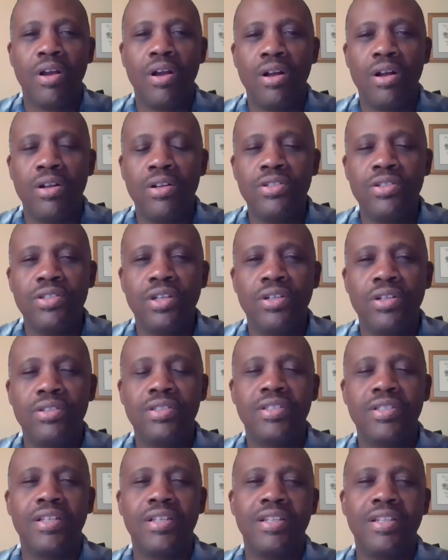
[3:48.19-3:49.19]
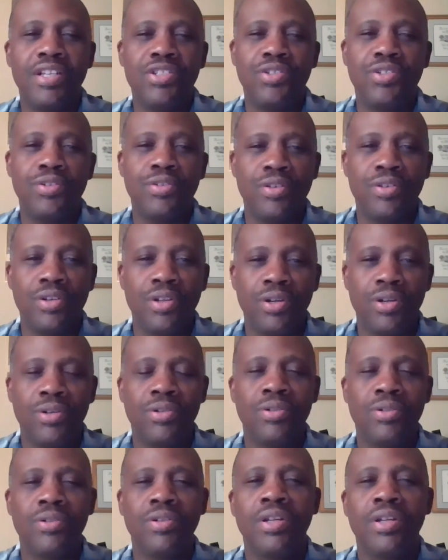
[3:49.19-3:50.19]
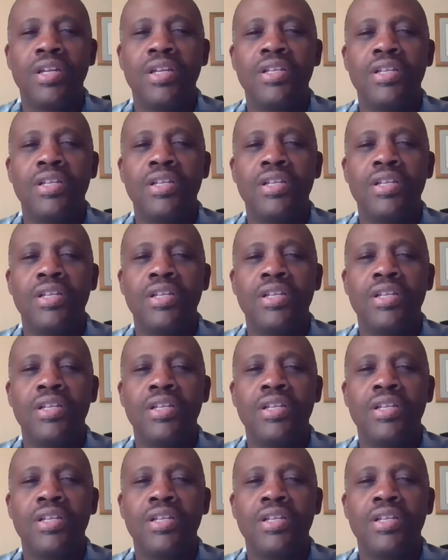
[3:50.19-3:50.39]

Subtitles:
Also, to let you know